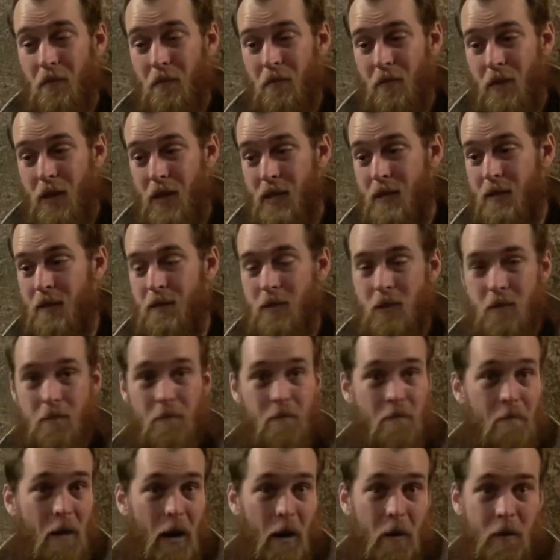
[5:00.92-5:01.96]
these
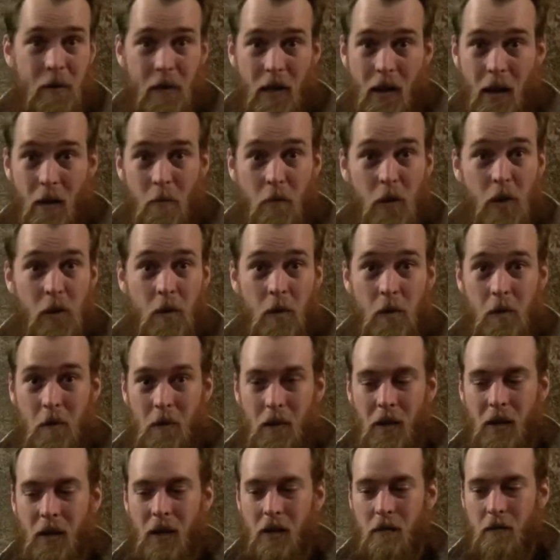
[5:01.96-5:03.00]
two barrels and which ones we're
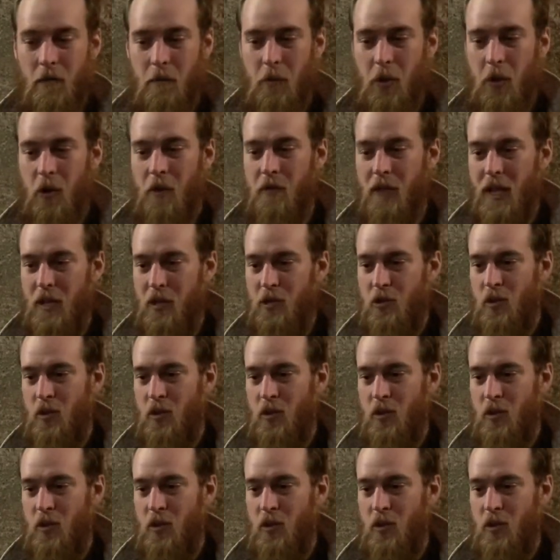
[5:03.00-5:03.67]
going to cut from the herd, they